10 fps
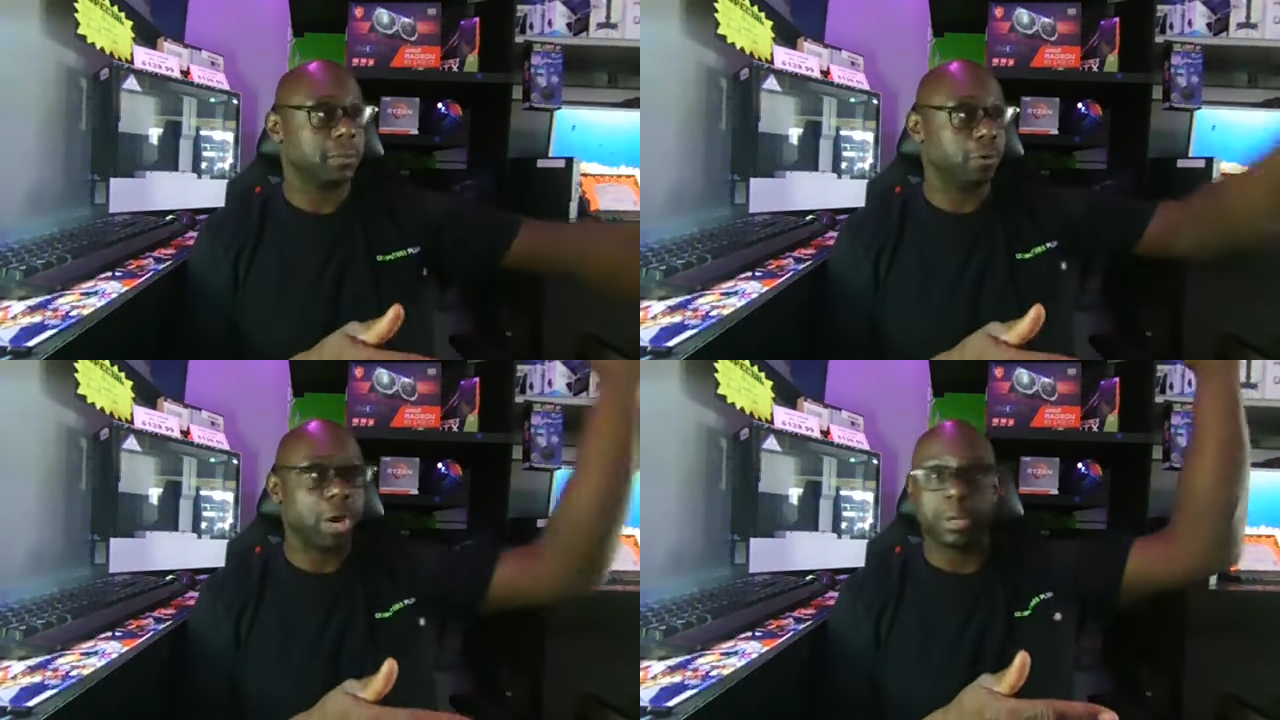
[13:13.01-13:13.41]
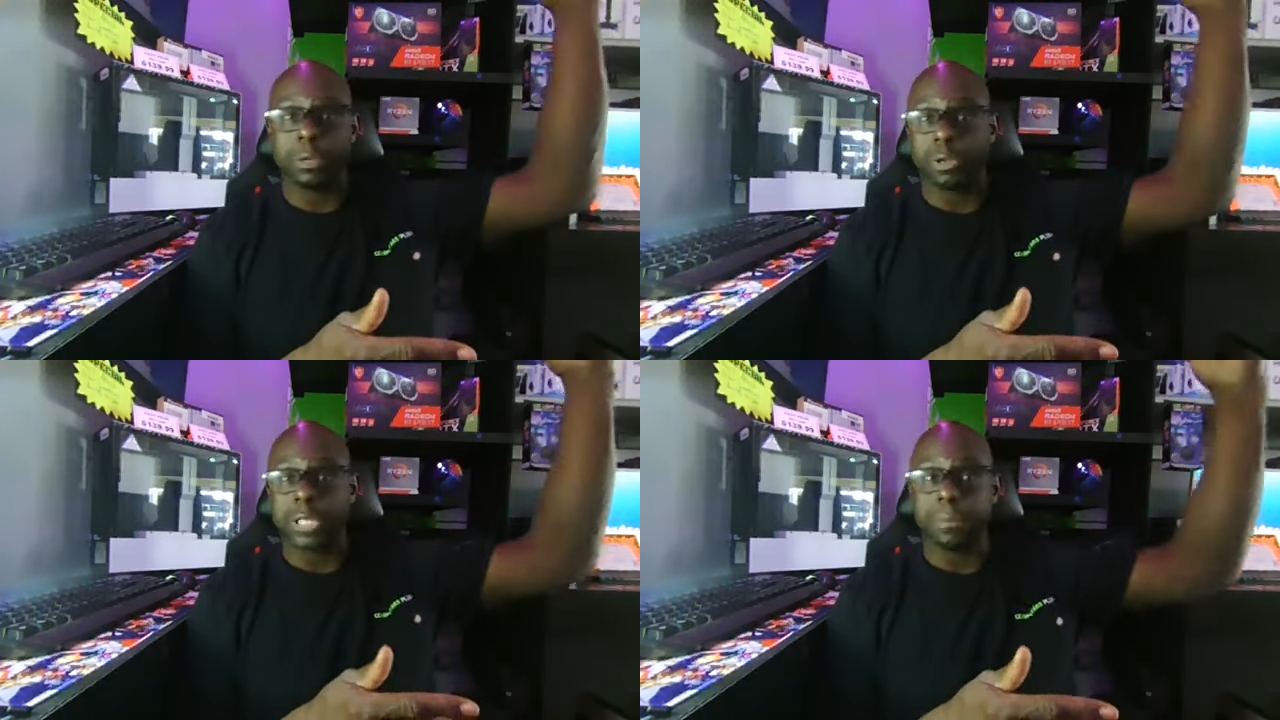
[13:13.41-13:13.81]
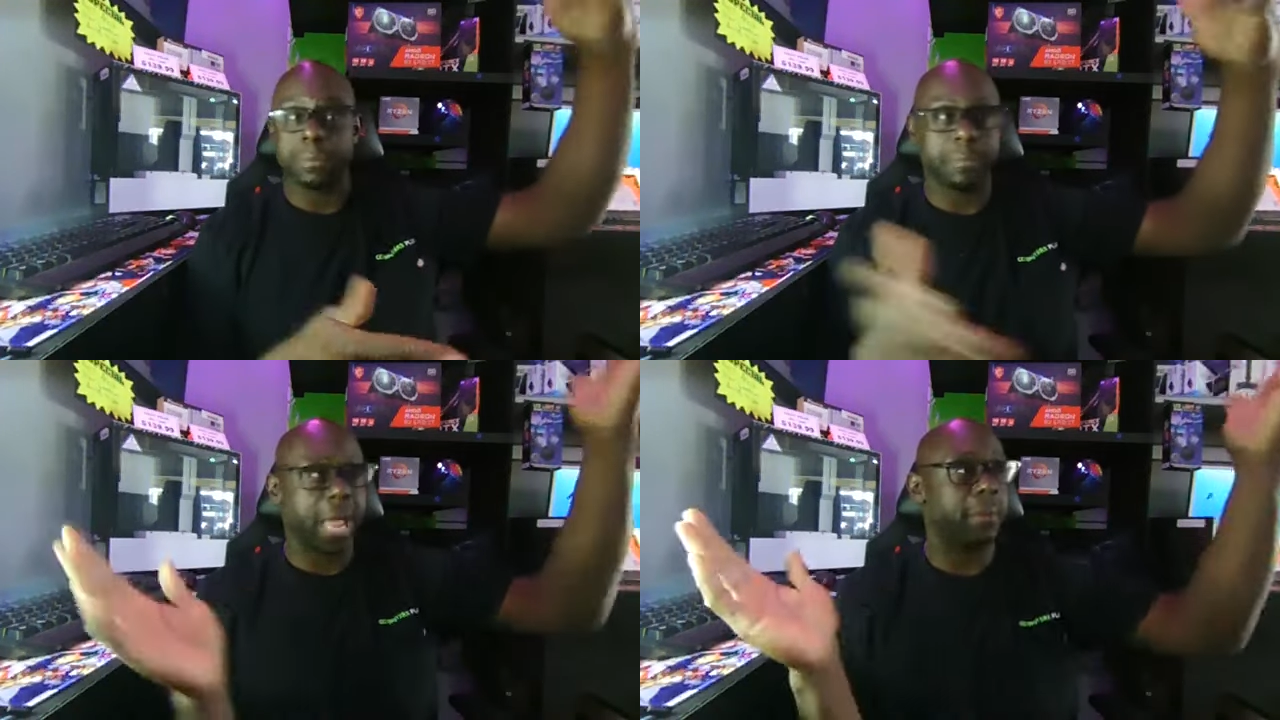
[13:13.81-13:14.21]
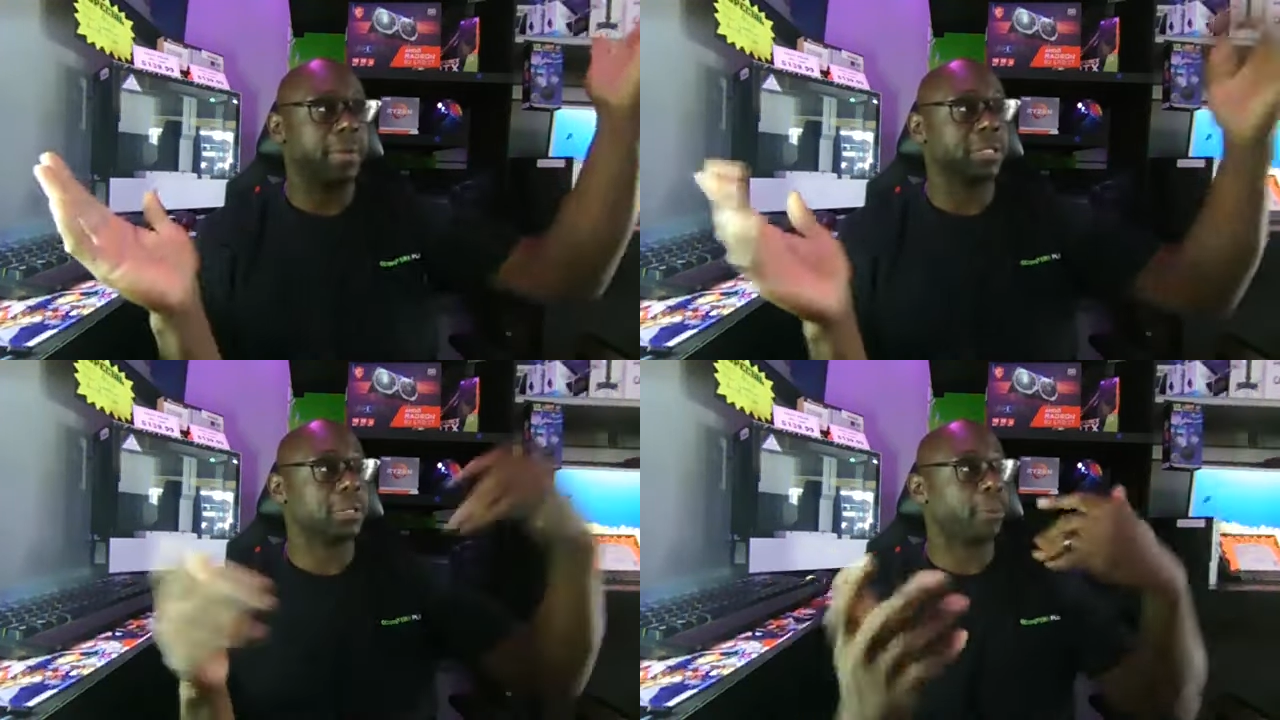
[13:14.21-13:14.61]
credit goes up, bam.
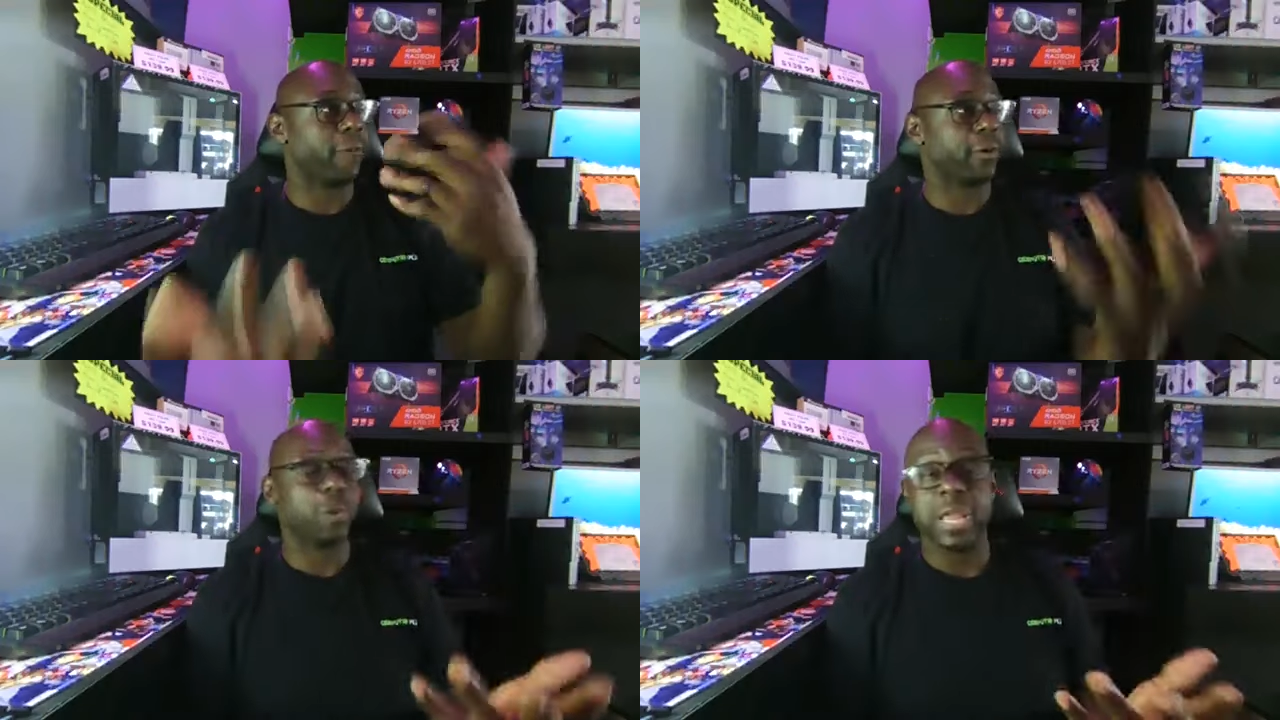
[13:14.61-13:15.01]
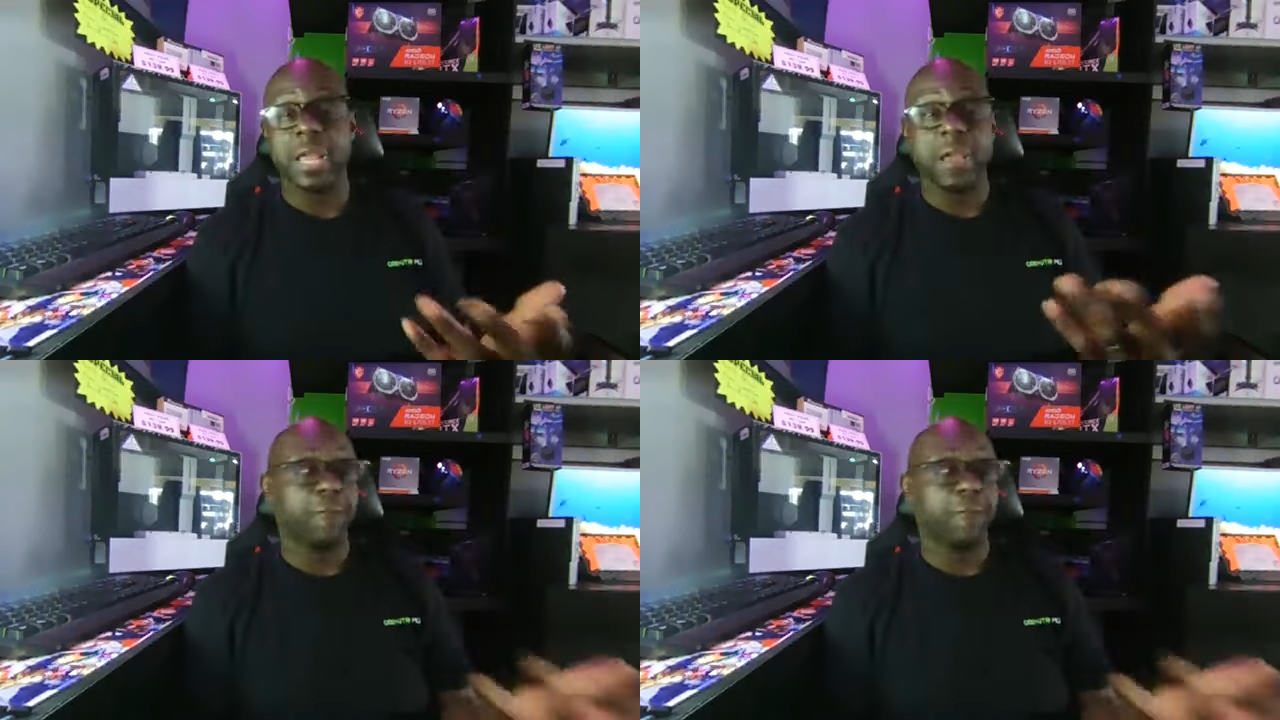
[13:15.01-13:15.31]
It's a perfect way for